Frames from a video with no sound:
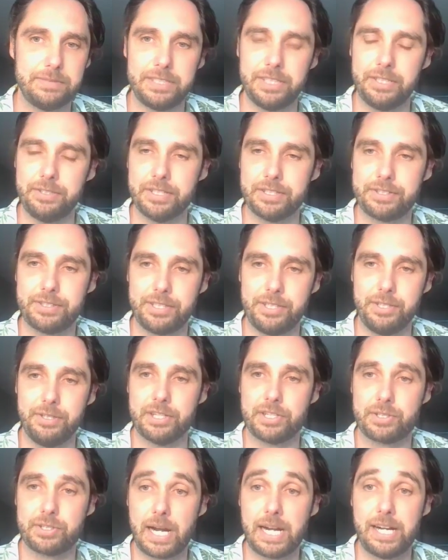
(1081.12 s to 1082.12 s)
do
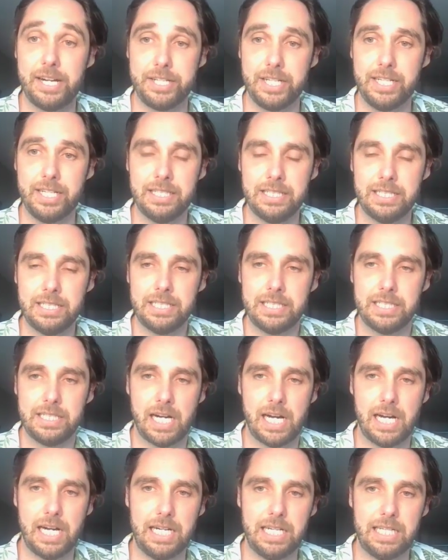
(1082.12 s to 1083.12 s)
the strategy.
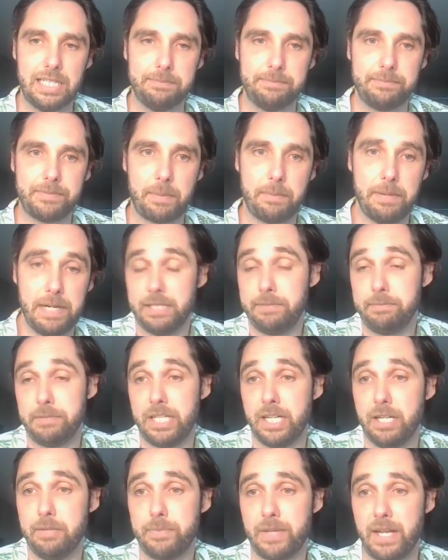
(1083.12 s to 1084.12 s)
But
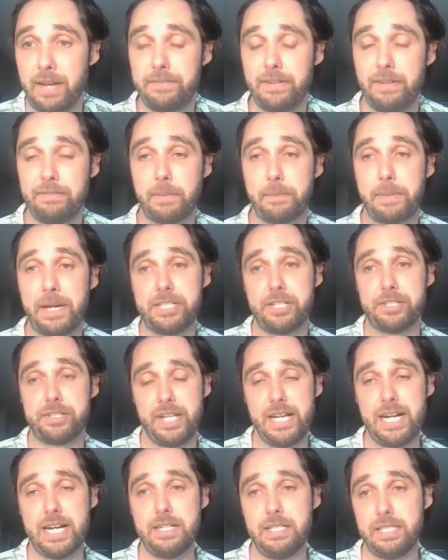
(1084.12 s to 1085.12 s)
if the
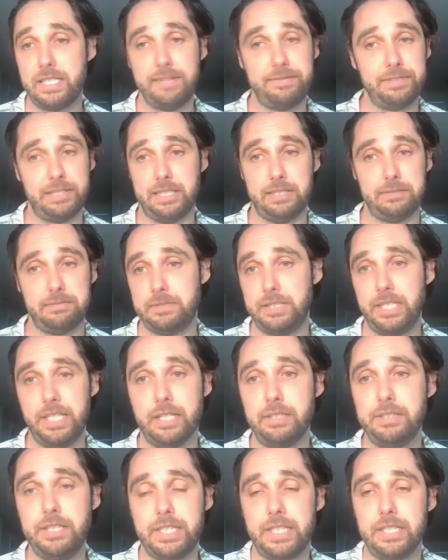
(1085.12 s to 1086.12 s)
budget's there, definitely
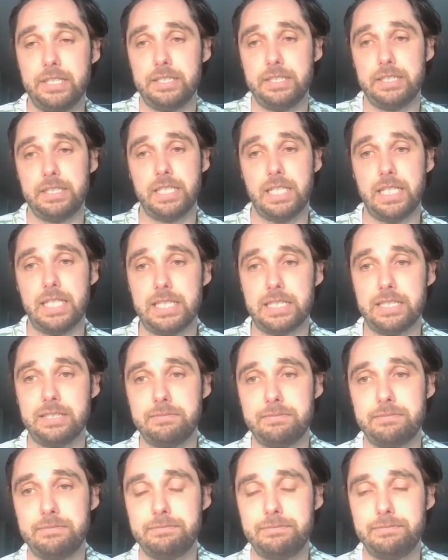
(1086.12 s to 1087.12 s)
you can
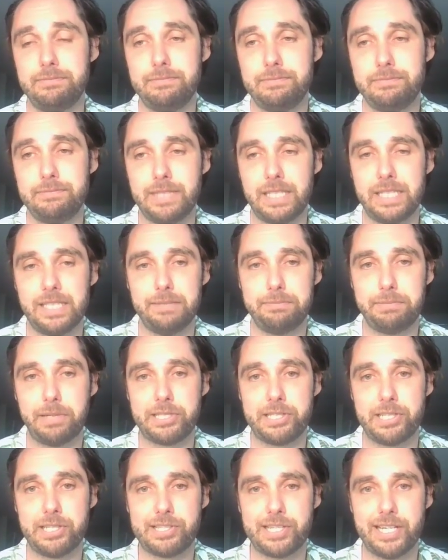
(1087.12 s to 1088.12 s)

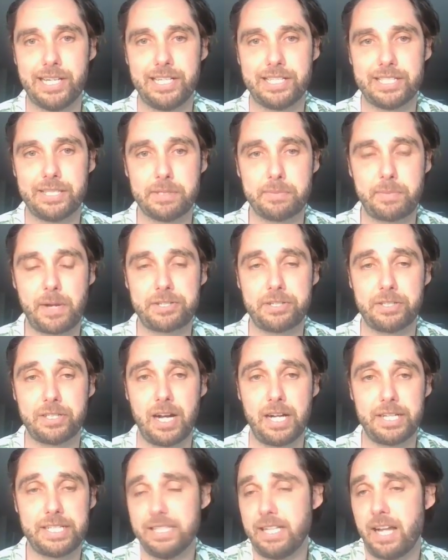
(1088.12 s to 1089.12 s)
purchase some
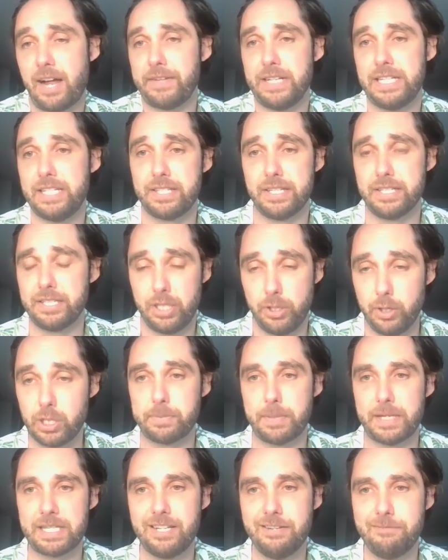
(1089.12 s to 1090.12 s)
sponsored content. A lot of it isn't
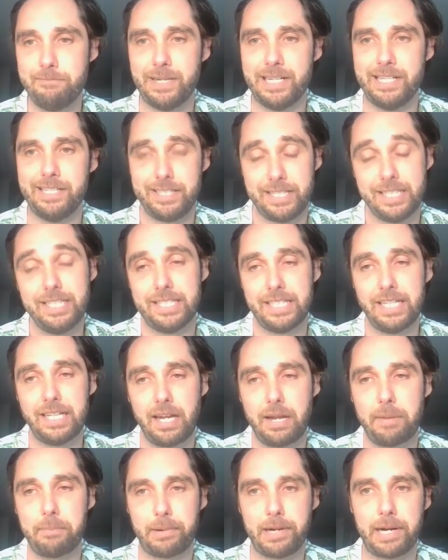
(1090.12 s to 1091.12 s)
too expensive, but it
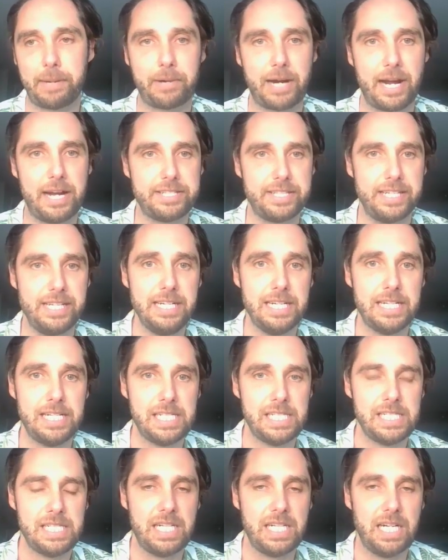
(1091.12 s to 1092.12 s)
can get pretty pricey.
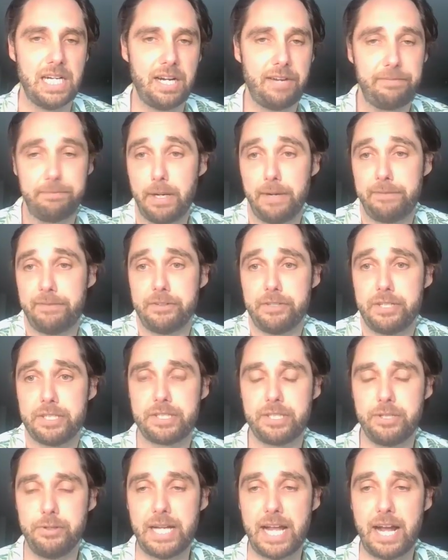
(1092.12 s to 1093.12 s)
But if you're
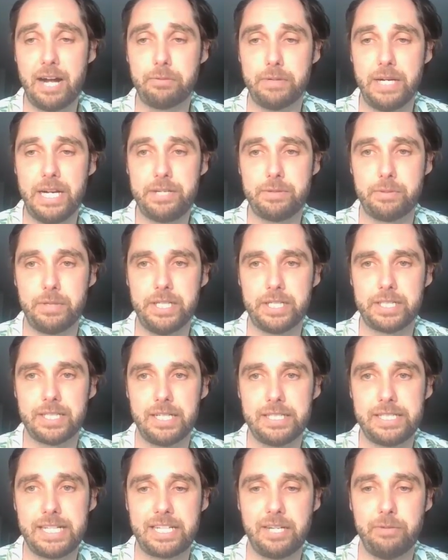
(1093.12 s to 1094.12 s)
just doing outreach where you're
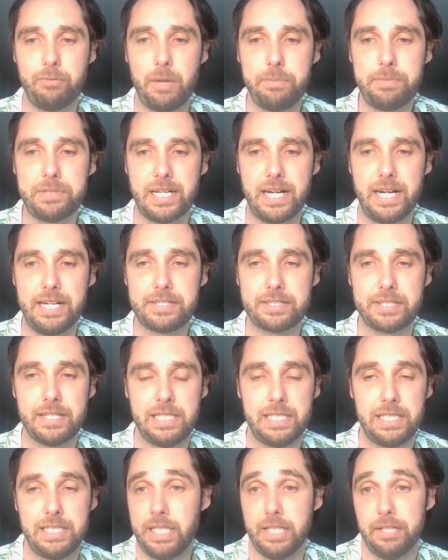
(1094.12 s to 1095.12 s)
contacting
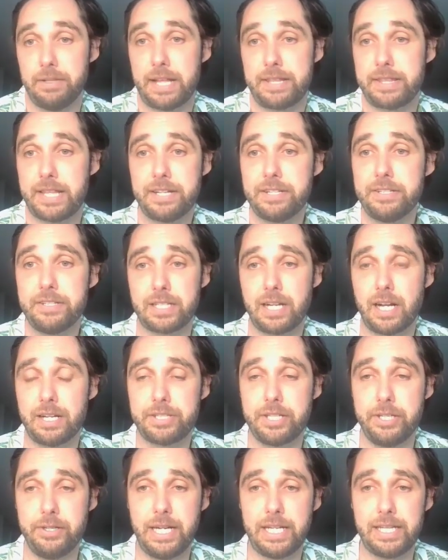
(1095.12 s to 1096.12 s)
websites, that doesn't
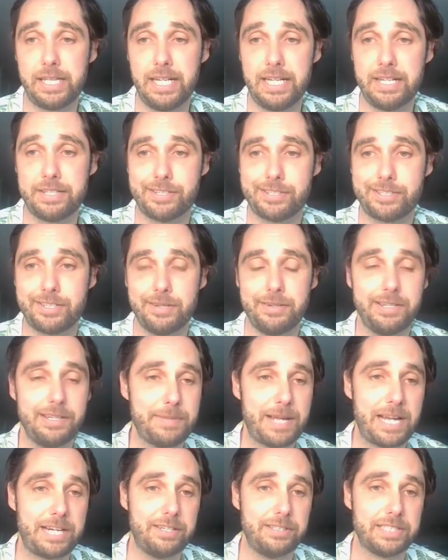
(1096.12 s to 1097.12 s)
cost you anything. It's just a
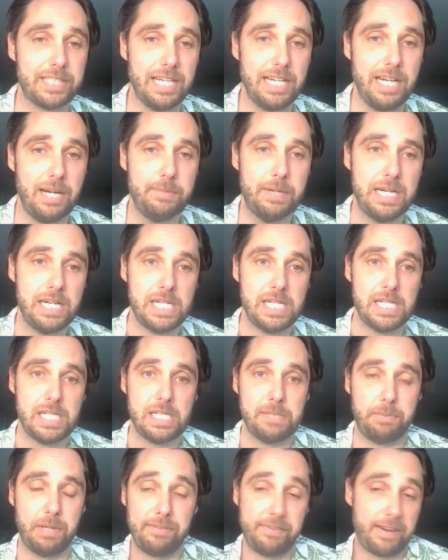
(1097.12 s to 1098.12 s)
matter of time.
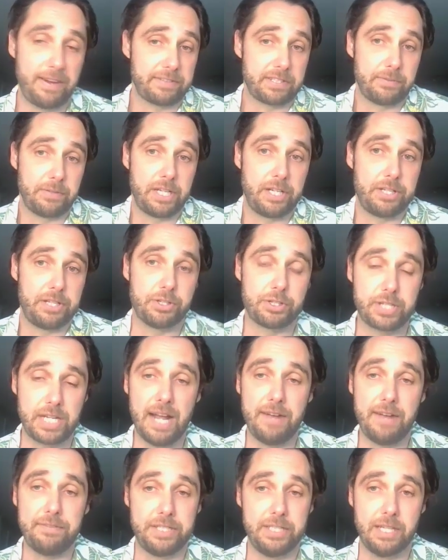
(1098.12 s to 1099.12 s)
But if you have someone on your
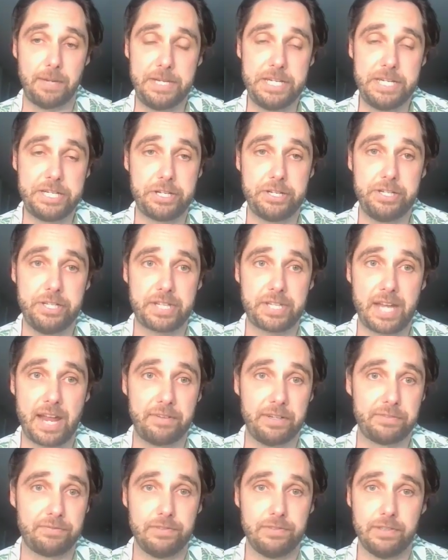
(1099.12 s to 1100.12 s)
staff too, I mean, you could just
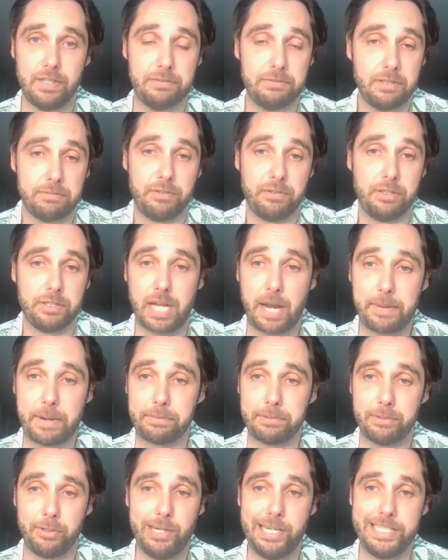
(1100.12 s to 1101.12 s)
have a
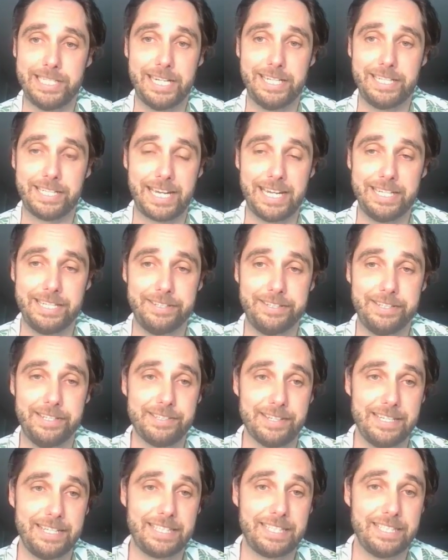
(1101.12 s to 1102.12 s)
full-time employee dedicated to
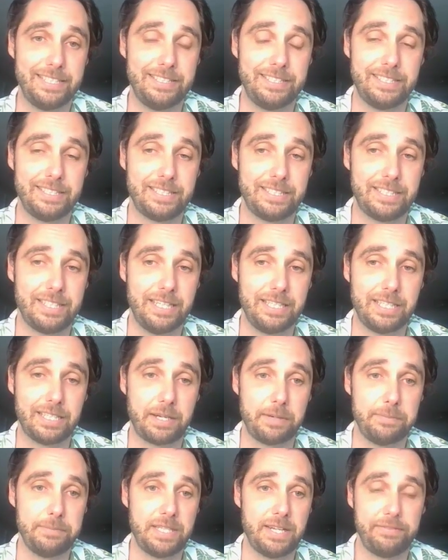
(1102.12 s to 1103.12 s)
this, and
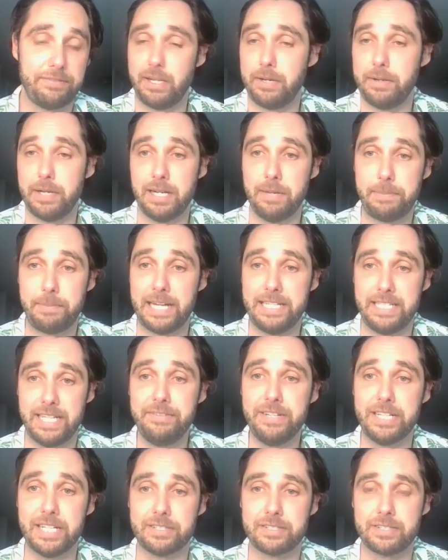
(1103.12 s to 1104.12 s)
it can definitely pay
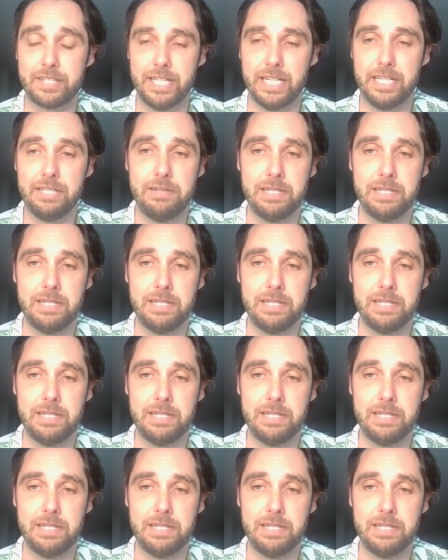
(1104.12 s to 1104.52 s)
dividends.